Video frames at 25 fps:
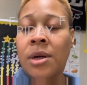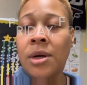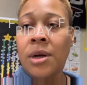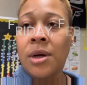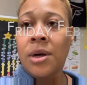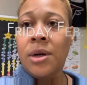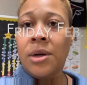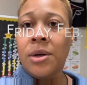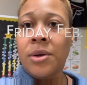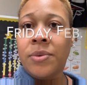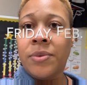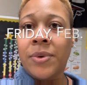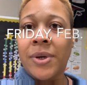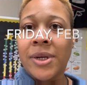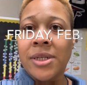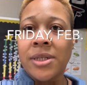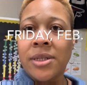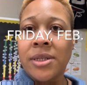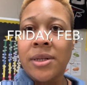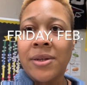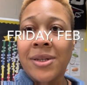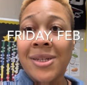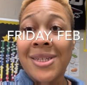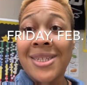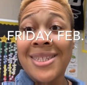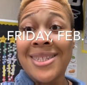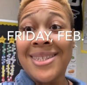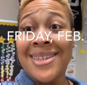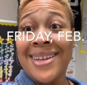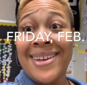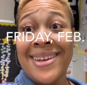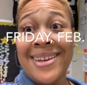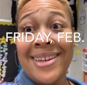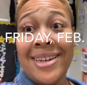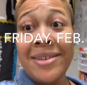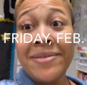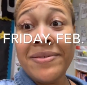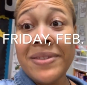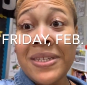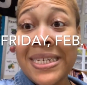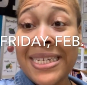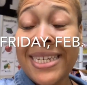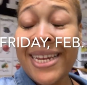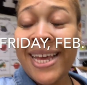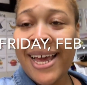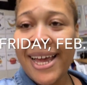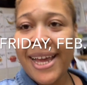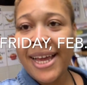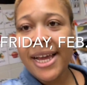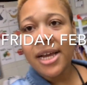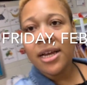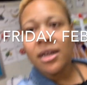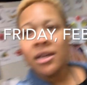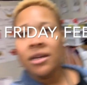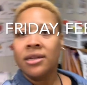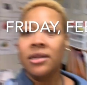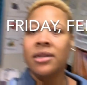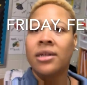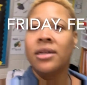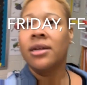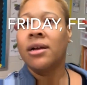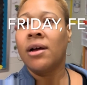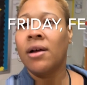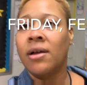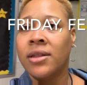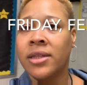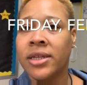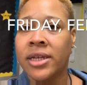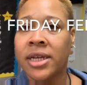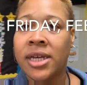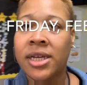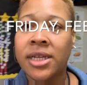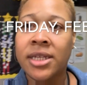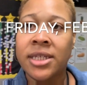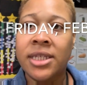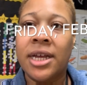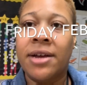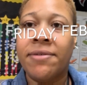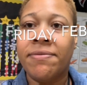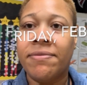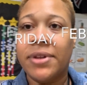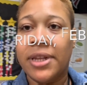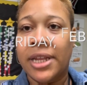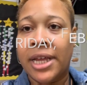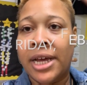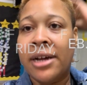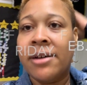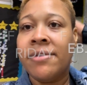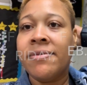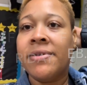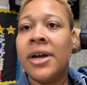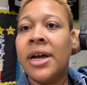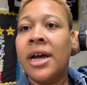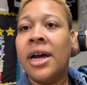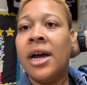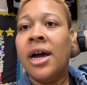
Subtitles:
All right, so this is the end of the day. All the kids have left.